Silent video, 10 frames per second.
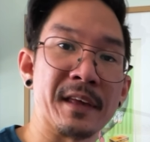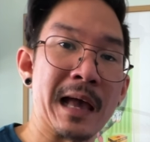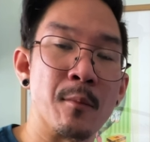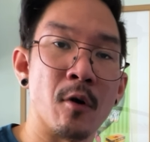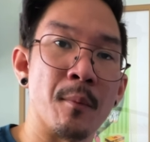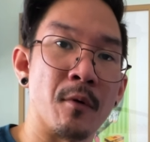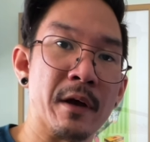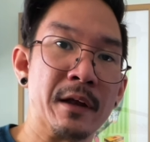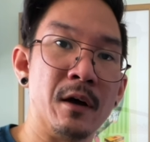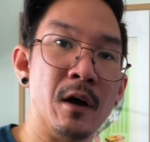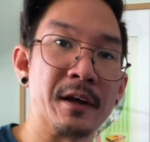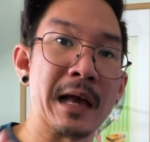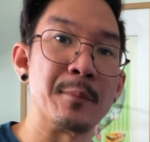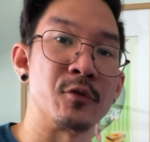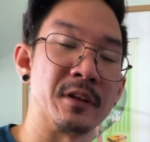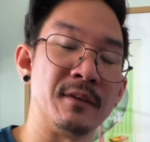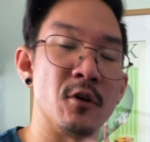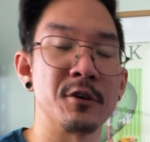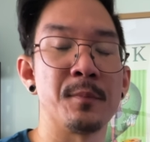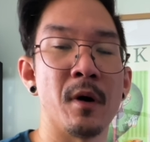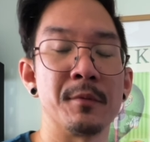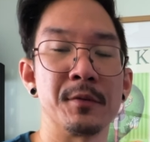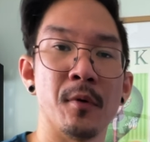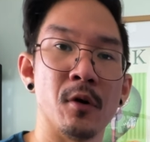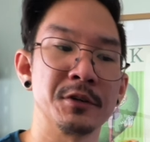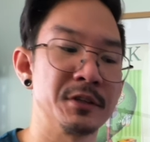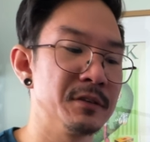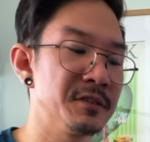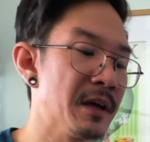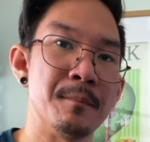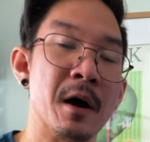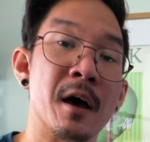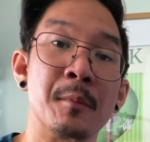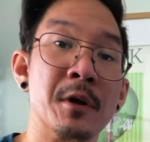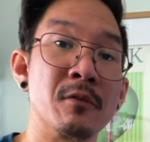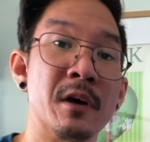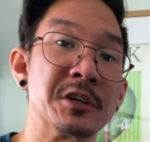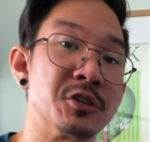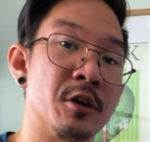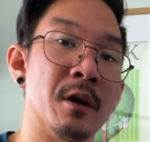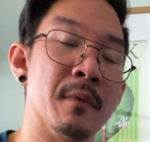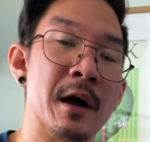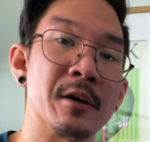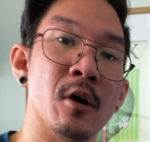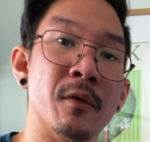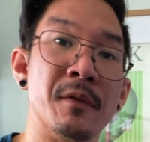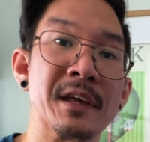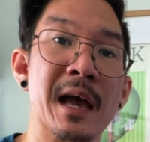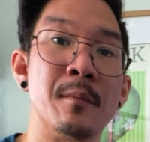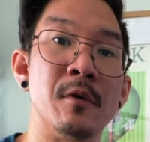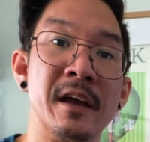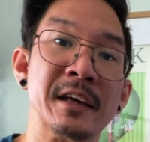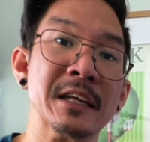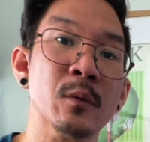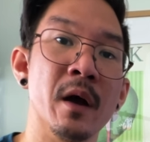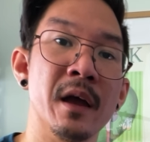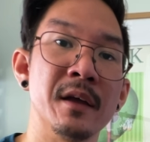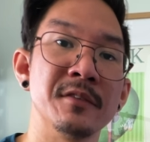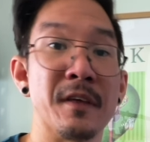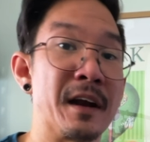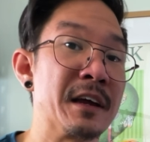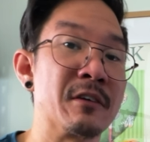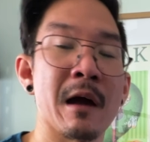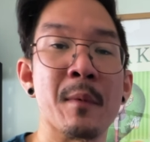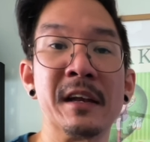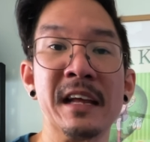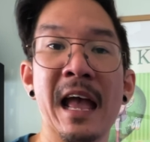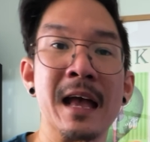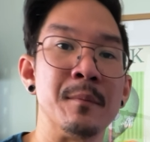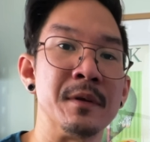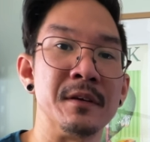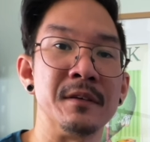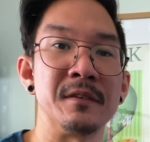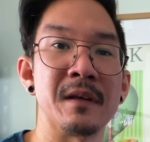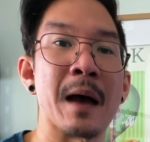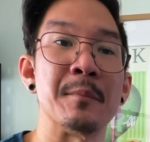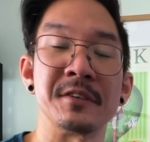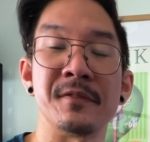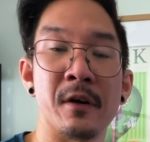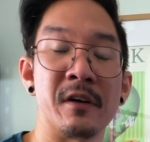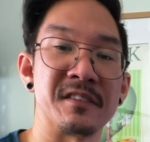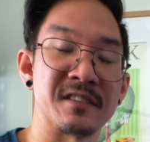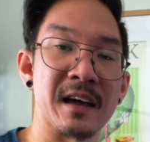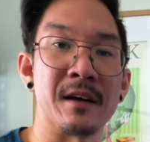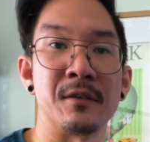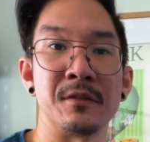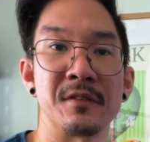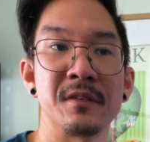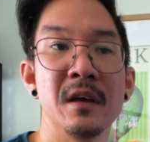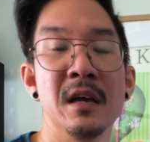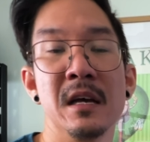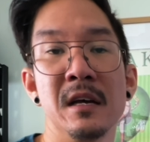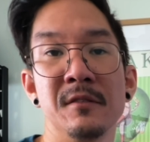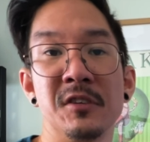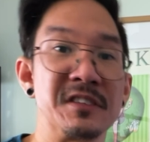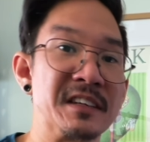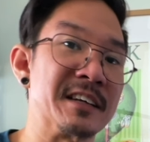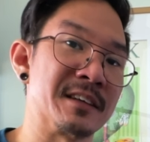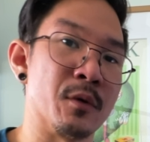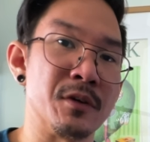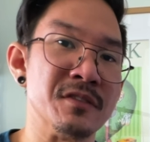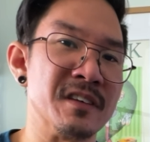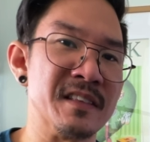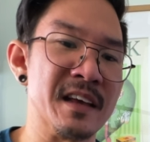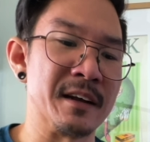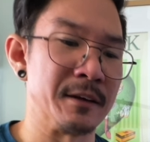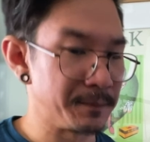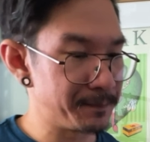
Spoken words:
camera operator capturing the vox pops portions, but I'm going to run a shotgun mic on the camera anyway so that I can grab any ambient atmospheric sounds just in case I want to use it in the edit.